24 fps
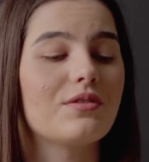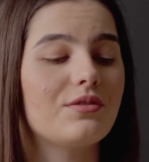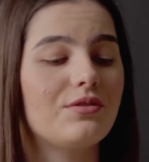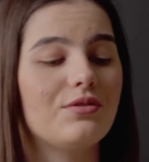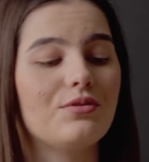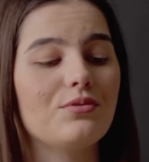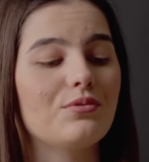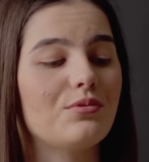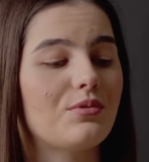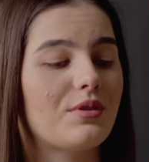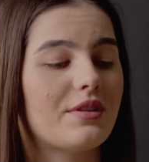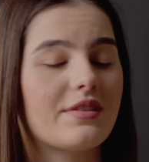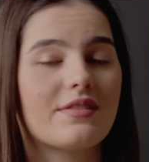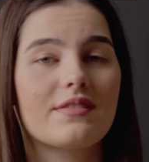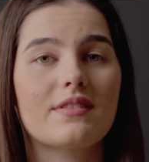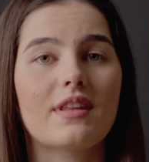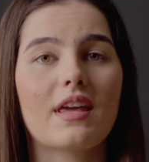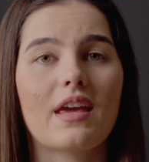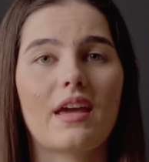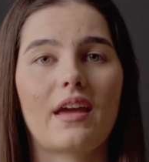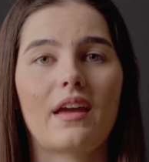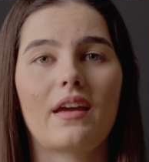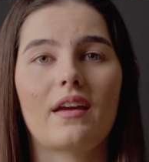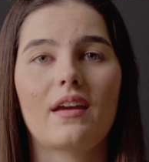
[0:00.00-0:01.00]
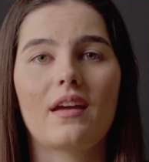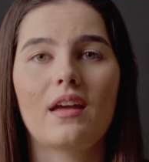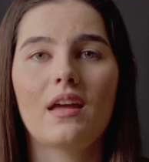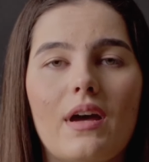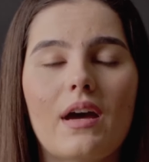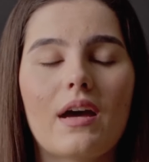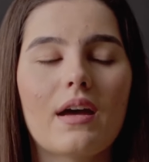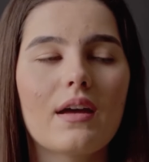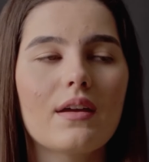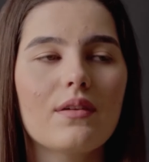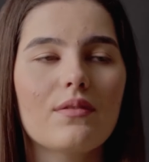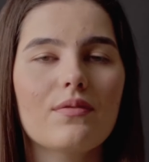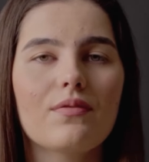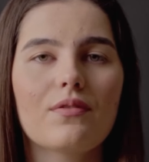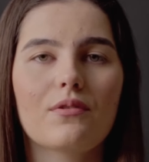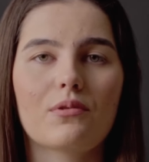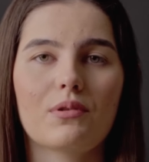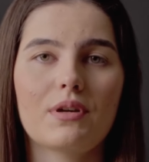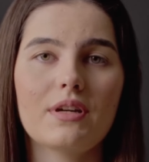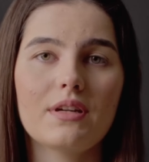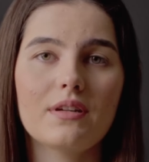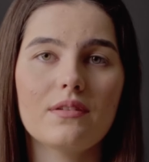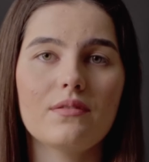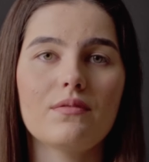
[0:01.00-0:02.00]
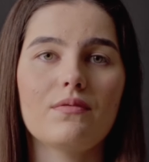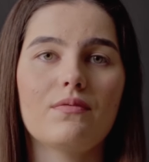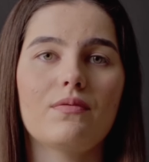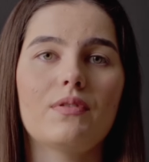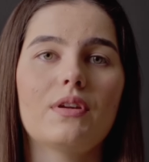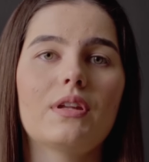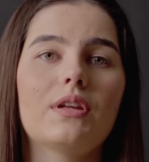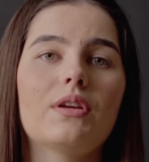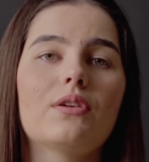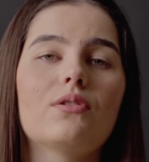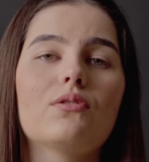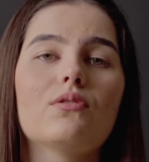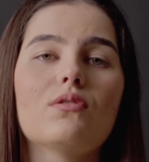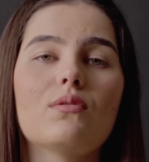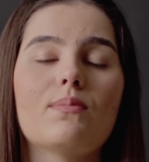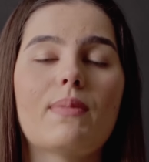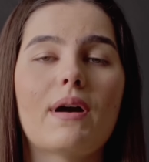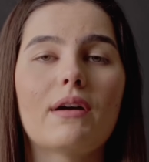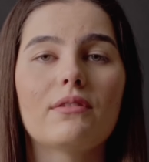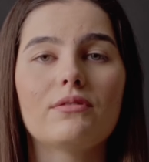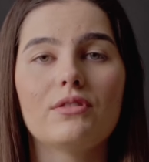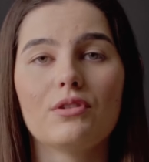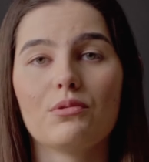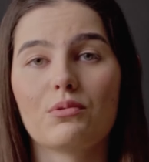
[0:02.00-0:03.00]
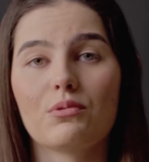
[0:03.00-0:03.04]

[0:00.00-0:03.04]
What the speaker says: do its thing. I've created a video about the